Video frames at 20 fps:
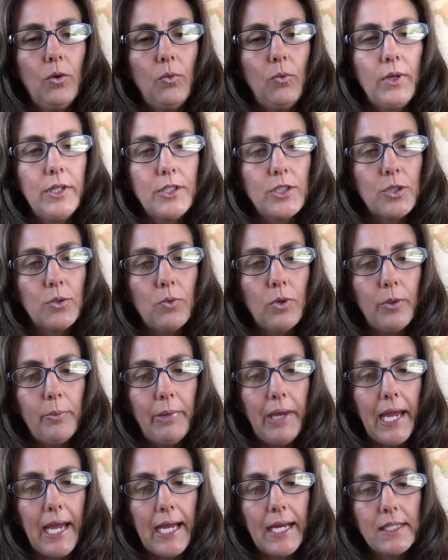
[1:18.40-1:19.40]
Winter will
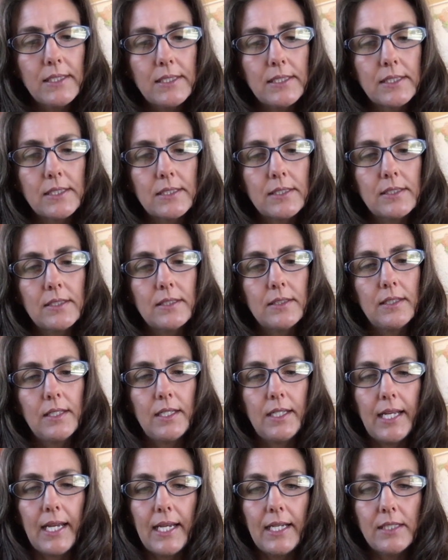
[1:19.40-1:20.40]
pass, the
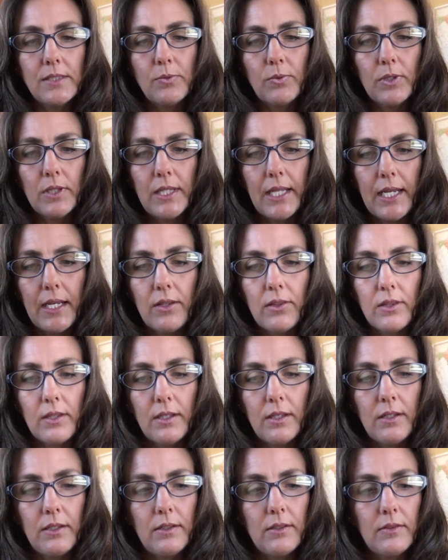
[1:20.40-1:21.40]
days will
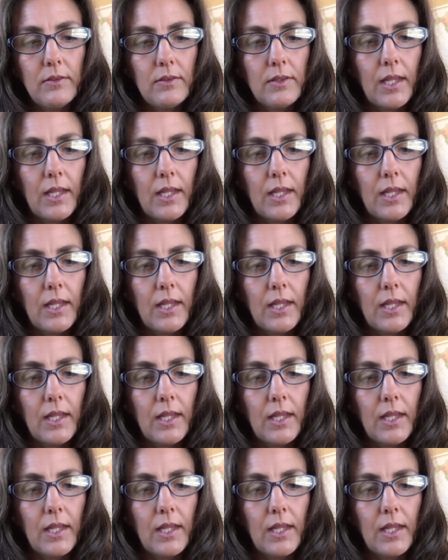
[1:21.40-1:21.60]
lengthen,